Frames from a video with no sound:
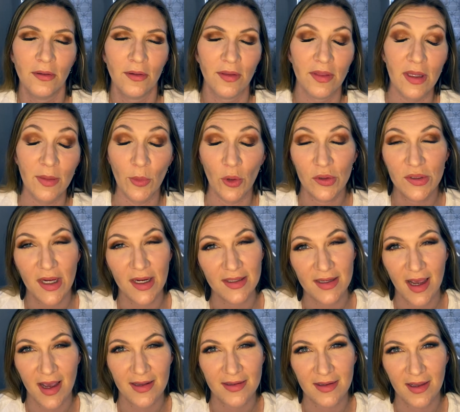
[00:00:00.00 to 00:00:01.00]
the
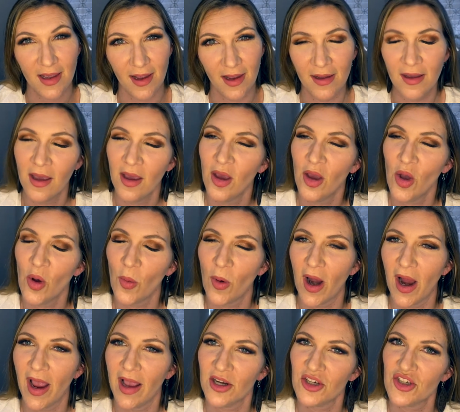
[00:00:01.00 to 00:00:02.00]
multitasking where I
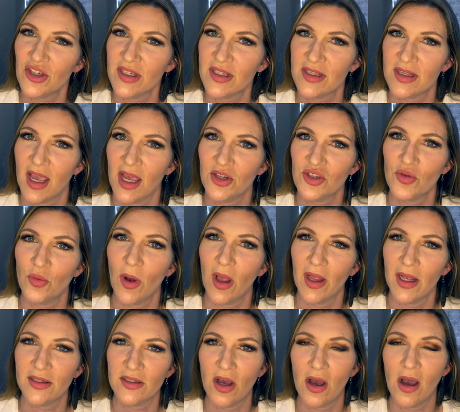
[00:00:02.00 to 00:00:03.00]
actually sketch while
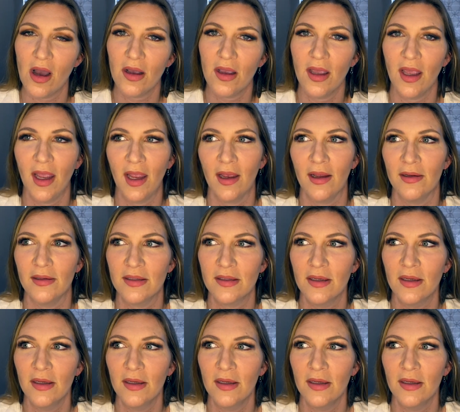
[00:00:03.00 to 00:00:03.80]
I talk, and